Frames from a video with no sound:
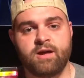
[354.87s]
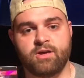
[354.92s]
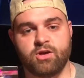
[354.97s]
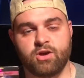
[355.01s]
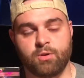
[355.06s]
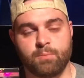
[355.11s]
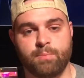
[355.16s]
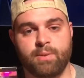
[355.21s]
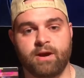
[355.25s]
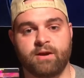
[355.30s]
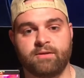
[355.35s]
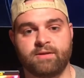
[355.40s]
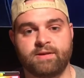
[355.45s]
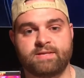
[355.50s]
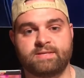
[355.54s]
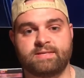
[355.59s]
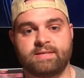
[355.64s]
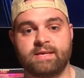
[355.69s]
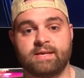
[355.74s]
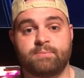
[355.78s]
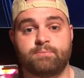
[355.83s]
You can barely
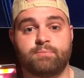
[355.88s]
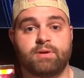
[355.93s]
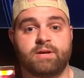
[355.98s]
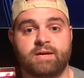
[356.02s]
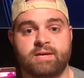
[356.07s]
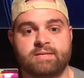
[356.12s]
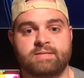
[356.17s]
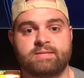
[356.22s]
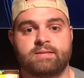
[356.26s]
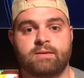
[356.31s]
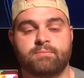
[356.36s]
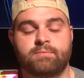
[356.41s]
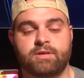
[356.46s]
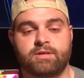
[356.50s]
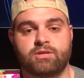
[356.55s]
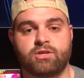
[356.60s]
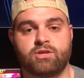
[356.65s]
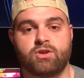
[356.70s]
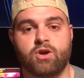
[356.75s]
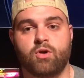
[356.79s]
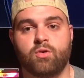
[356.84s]
see it, but it is something
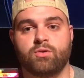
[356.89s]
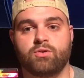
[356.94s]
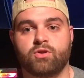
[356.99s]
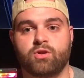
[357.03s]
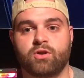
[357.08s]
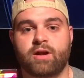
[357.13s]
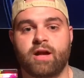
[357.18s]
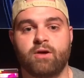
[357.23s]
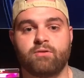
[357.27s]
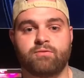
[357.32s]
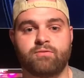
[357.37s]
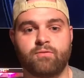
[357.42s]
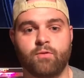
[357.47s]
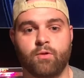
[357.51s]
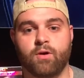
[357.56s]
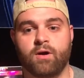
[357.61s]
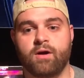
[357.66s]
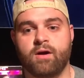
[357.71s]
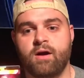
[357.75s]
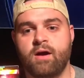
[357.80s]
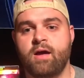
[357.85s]
to note and look out
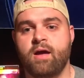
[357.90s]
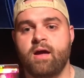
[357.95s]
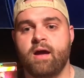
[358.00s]
for.